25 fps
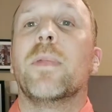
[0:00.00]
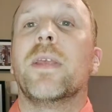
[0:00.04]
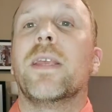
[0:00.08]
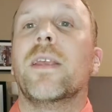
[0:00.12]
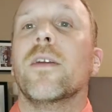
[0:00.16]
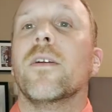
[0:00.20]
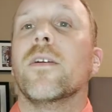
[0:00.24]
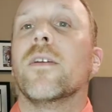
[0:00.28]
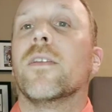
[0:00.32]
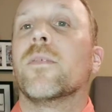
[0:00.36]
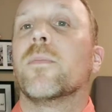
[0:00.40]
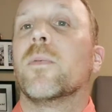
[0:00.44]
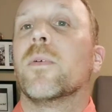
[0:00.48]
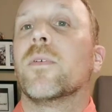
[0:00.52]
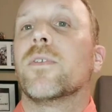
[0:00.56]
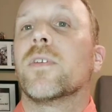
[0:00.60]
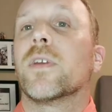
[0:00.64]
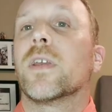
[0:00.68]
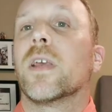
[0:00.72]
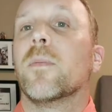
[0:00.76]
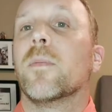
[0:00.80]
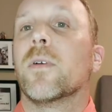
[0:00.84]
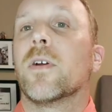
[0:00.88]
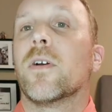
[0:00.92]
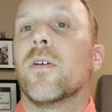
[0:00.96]
here. It's supposed to
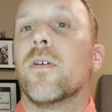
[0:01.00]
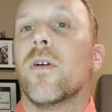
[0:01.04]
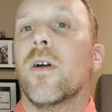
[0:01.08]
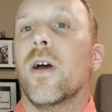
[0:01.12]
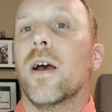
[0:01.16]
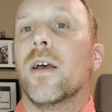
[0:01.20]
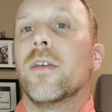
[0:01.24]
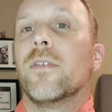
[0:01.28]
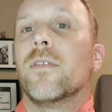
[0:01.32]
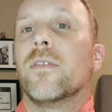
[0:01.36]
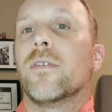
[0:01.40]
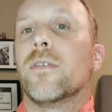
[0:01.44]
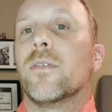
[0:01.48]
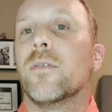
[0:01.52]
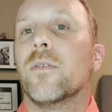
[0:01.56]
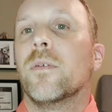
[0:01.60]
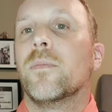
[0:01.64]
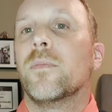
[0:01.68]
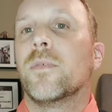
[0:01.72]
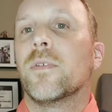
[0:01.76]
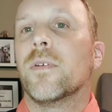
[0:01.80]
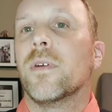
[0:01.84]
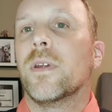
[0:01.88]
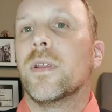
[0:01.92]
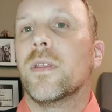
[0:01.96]
come across.
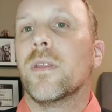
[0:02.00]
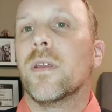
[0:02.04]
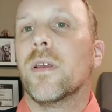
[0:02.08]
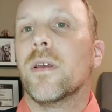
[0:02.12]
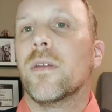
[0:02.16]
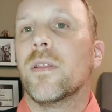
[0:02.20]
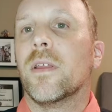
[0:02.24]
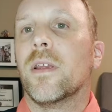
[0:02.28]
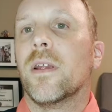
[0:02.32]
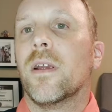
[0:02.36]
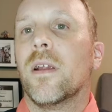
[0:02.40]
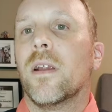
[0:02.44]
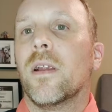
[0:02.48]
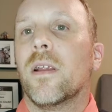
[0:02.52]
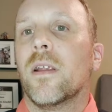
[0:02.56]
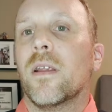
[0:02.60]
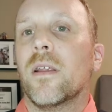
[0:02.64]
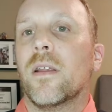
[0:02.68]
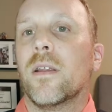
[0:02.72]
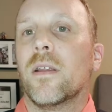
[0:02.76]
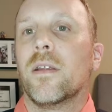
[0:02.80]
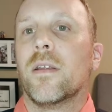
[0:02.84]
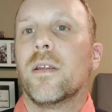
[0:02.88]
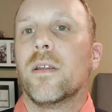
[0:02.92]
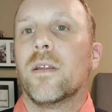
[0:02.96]
Whoops, right down there.
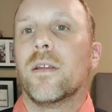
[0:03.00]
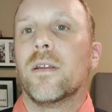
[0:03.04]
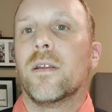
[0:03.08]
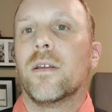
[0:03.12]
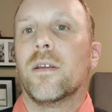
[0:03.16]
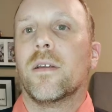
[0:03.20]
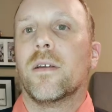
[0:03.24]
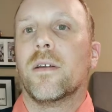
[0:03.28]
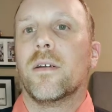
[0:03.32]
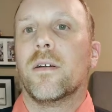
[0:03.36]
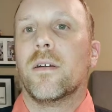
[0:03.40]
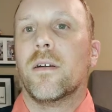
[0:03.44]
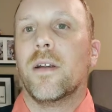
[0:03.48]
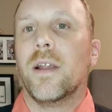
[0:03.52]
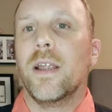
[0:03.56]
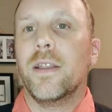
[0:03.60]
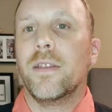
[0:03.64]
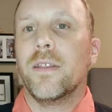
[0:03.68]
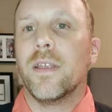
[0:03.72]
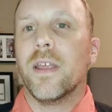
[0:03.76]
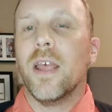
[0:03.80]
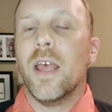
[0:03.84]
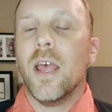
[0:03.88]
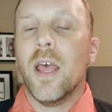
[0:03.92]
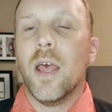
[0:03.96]
All
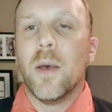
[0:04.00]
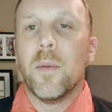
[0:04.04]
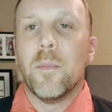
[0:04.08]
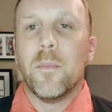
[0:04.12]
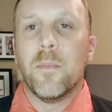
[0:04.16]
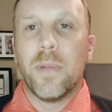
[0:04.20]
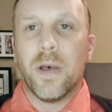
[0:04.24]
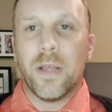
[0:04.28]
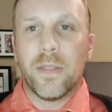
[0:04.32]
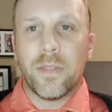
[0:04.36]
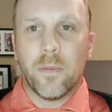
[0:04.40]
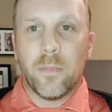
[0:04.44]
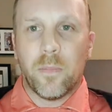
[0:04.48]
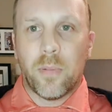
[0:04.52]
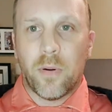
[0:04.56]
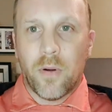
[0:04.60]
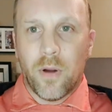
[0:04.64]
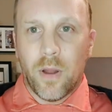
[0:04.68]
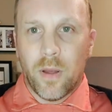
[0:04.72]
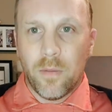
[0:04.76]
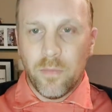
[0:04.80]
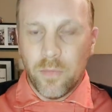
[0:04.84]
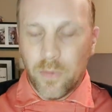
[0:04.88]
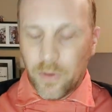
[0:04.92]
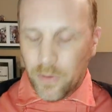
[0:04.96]
right. But the problem